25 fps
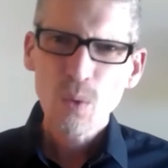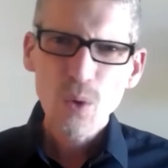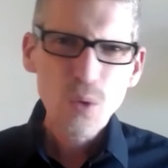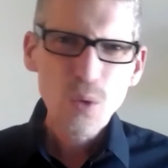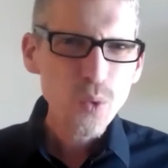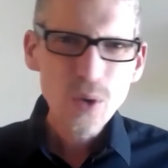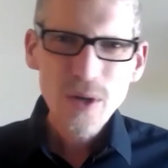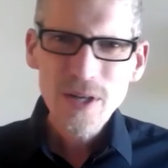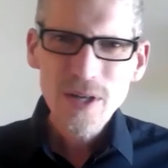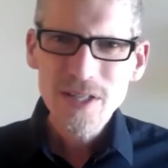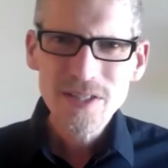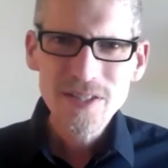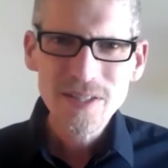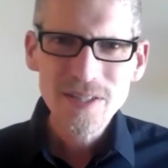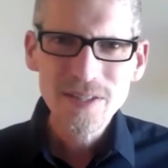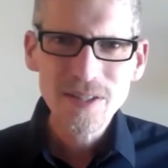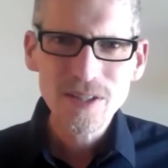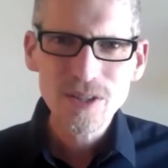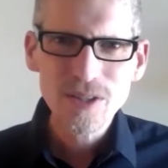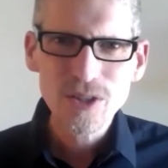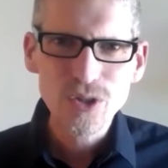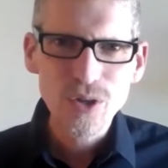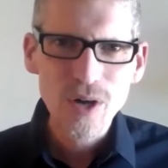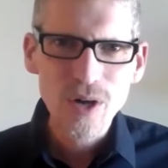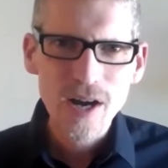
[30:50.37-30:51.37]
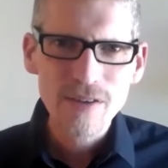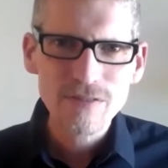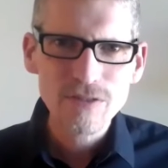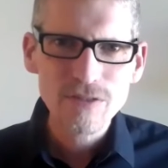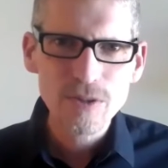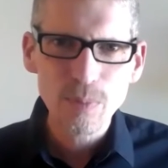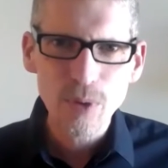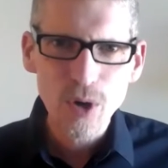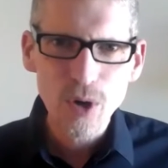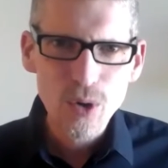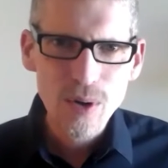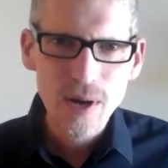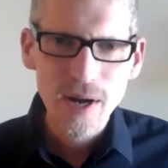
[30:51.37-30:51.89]
Well, what is it that
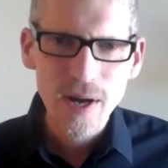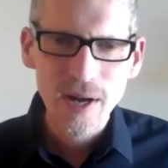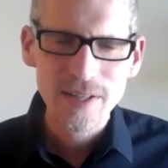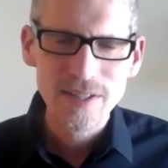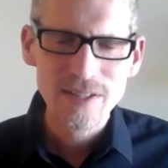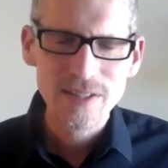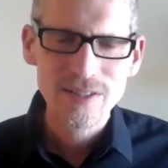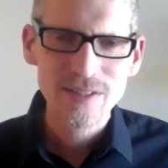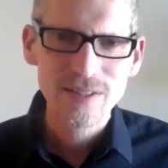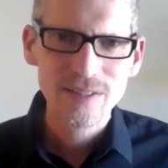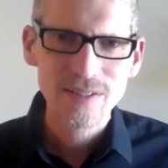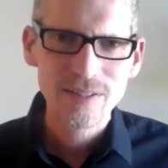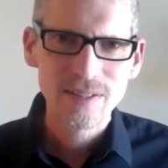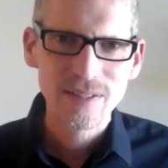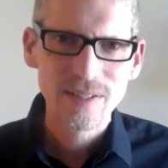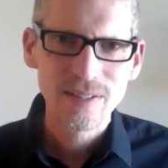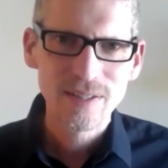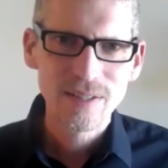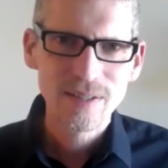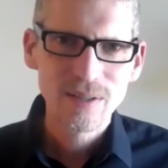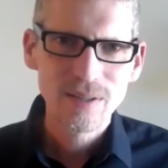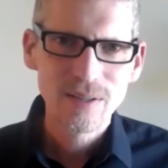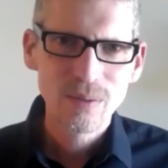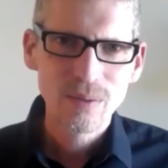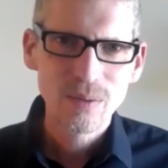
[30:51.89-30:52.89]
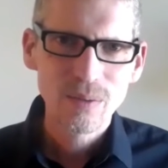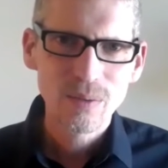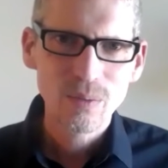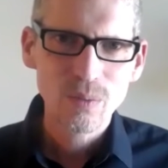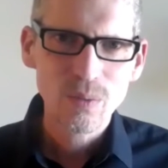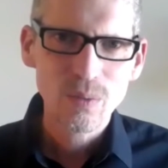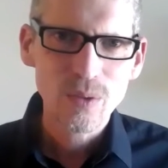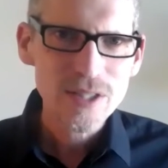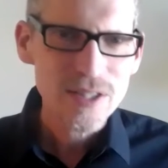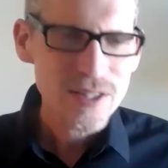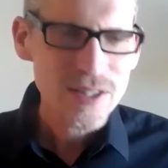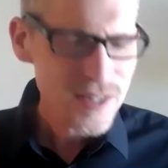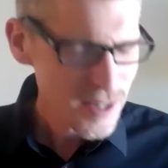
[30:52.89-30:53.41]
drives Boaz?
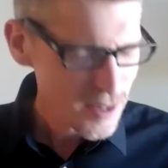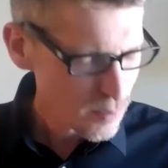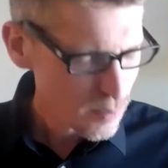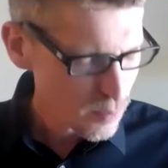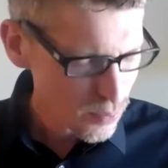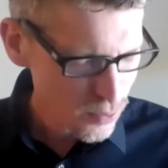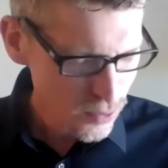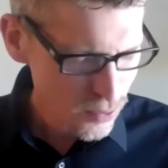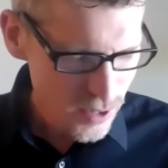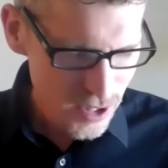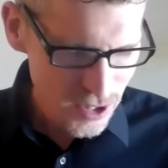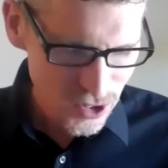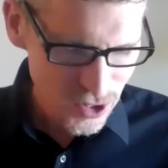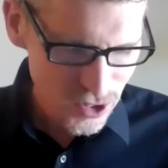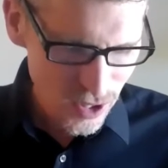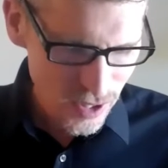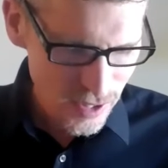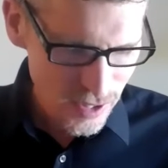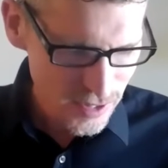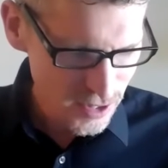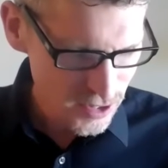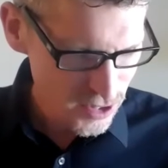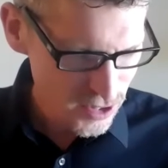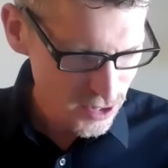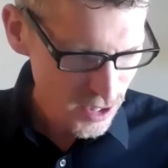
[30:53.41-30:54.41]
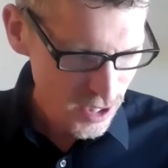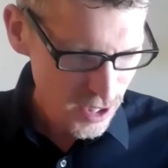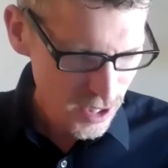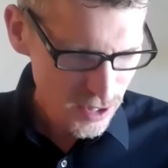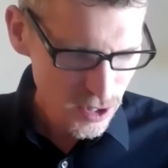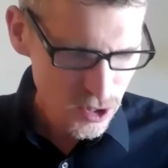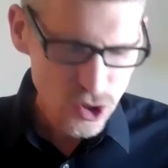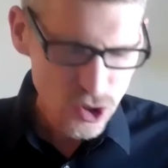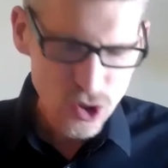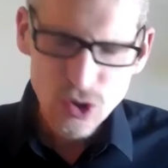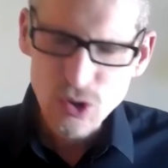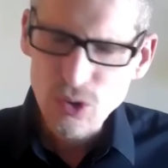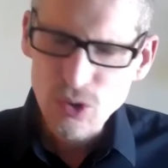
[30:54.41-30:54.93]
What is it that brings on
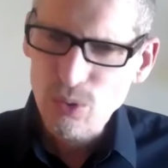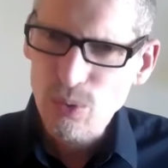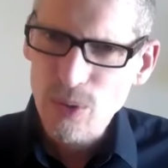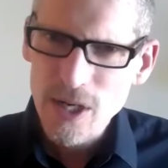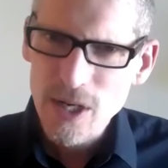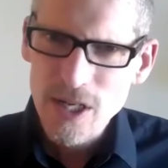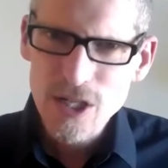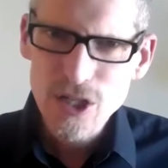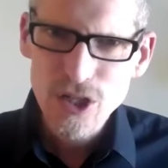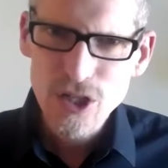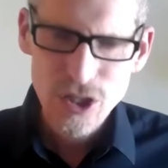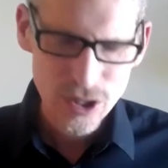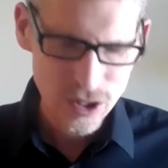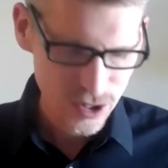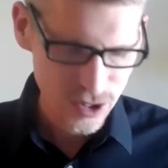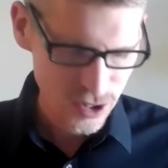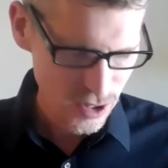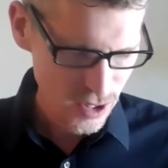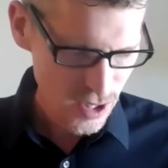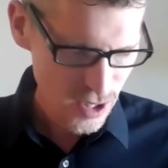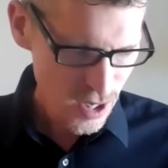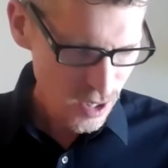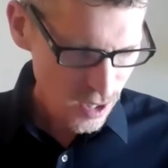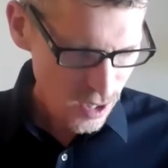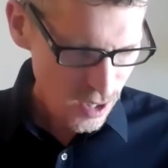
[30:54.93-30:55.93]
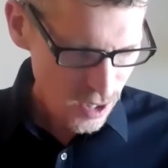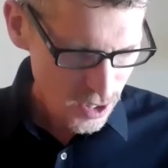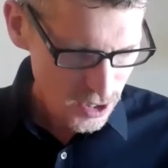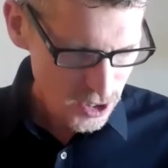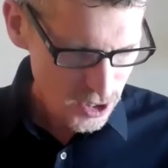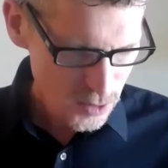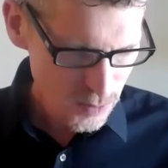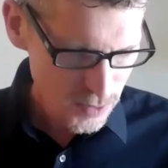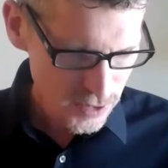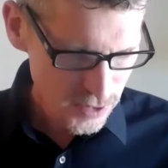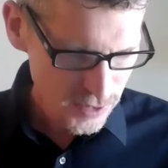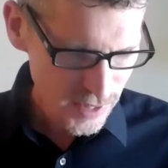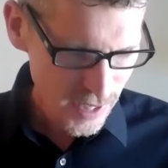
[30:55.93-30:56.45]
this gracious
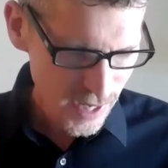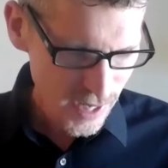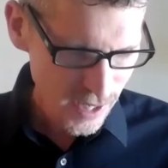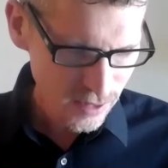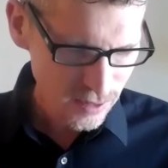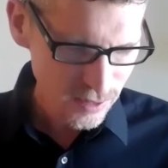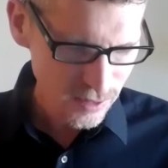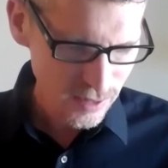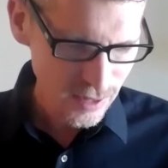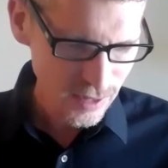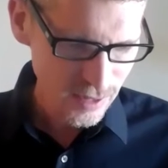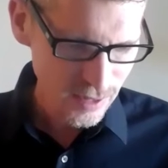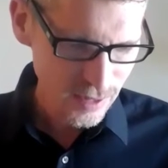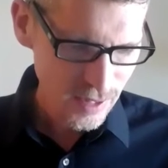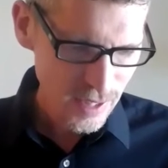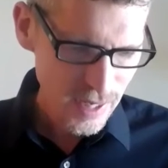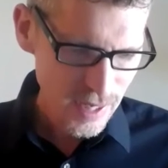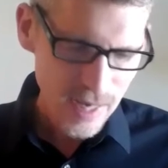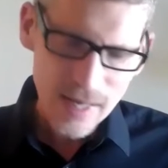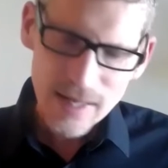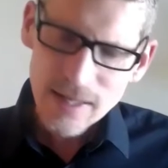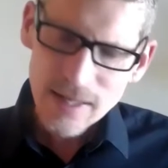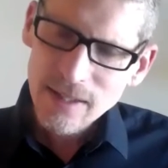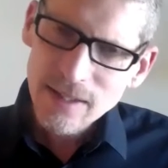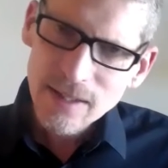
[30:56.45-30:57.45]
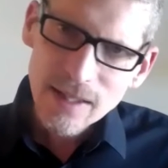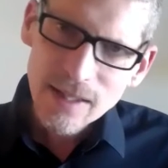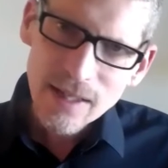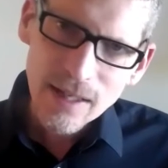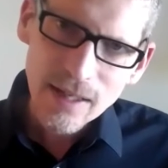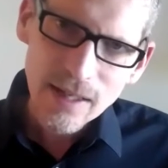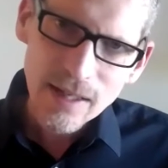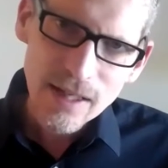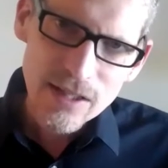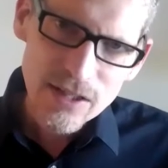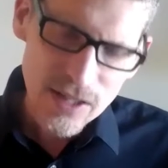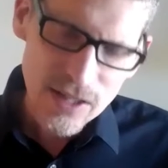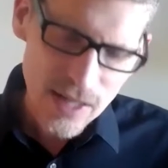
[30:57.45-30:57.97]
hospitality? And
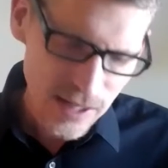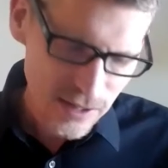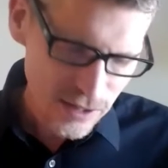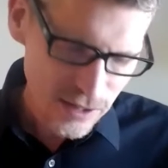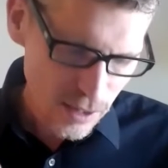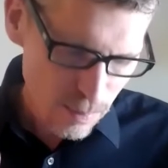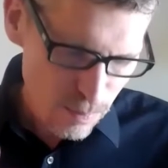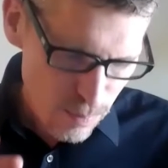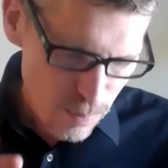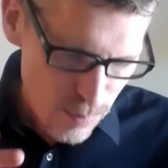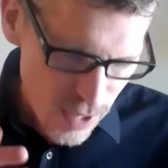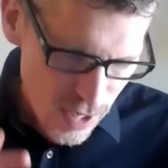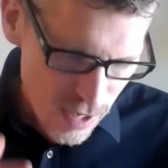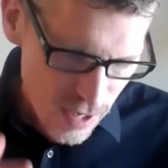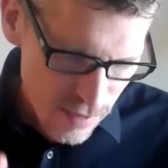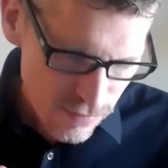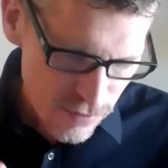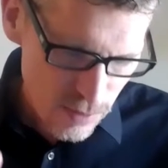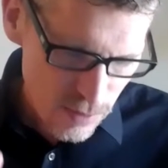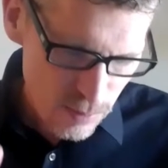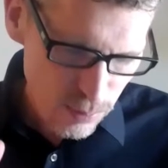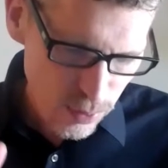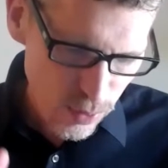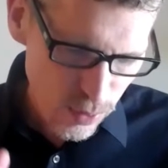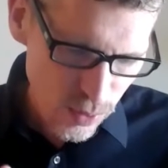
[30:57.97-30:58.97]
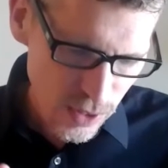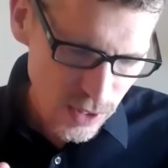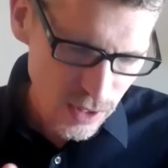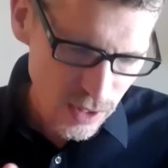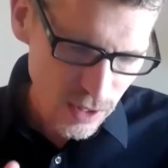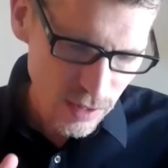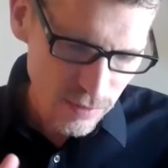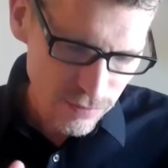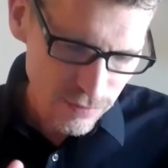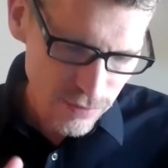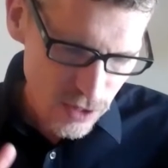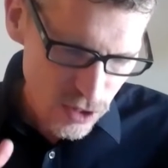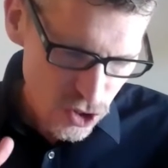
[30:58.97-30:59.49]
again, it's at the pivot
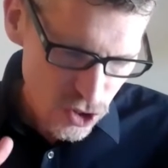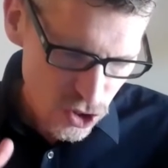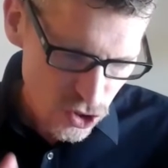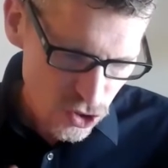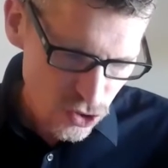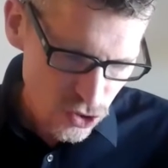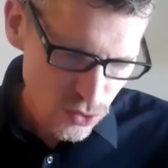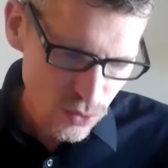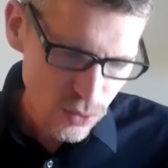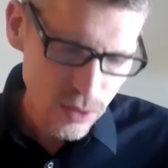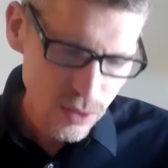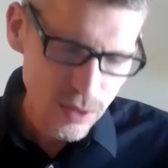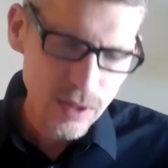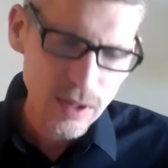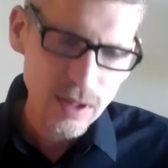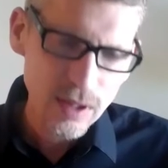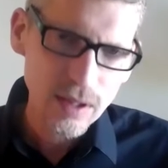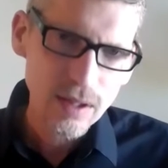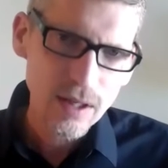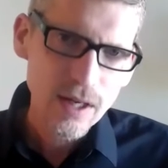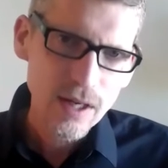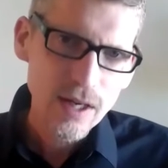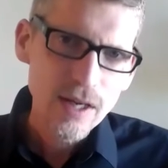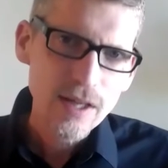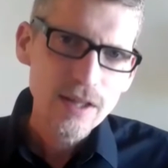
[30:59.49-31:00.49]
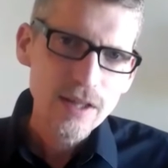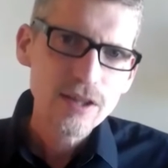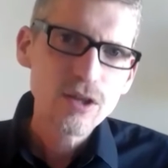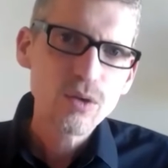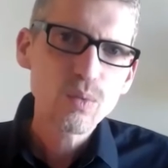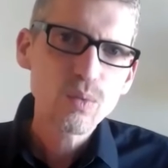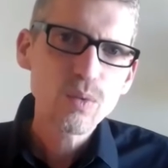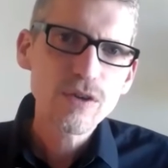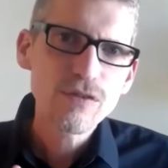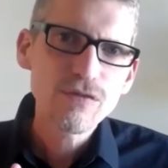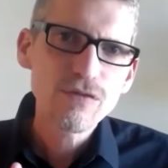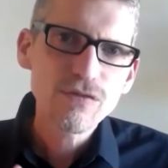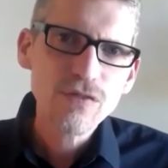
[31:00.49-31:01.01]
point of this story
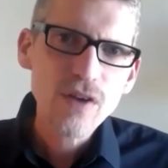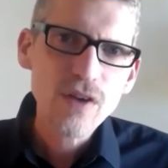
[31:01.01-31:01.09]
that we